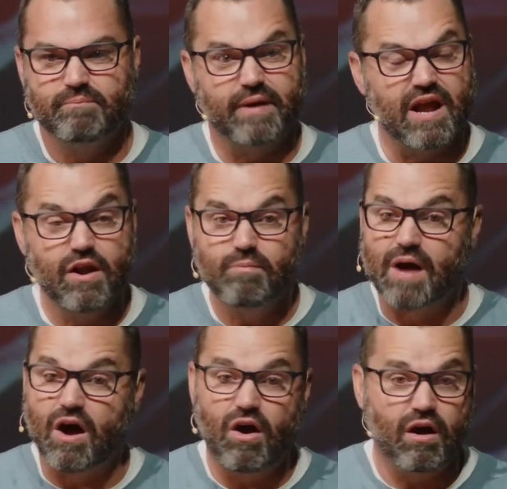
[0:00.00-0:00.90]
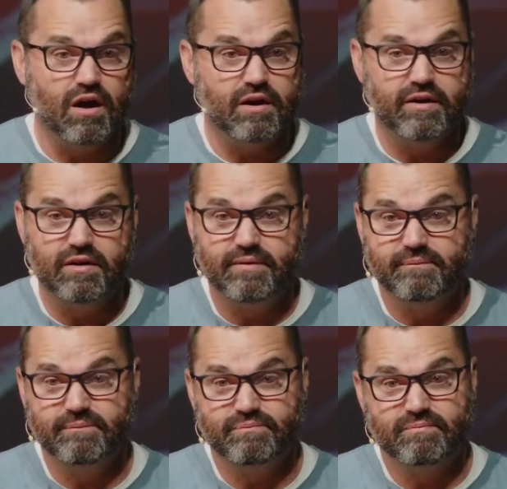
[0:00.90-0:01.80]
But I know my heart
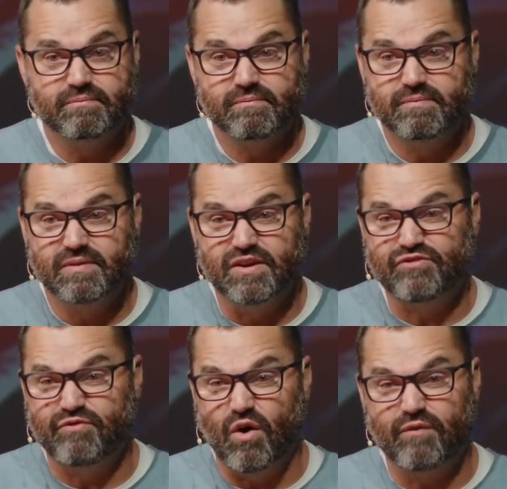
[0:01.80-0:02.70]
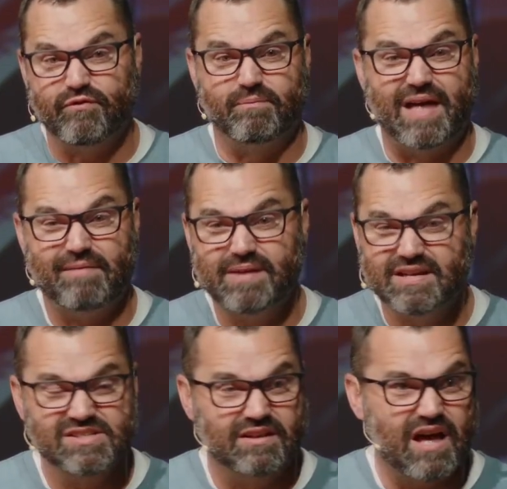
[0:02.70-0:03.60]
is far from that
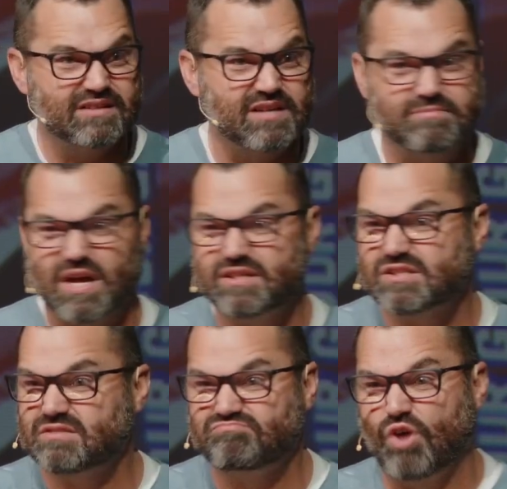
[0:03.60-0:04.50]
because a lot of times I just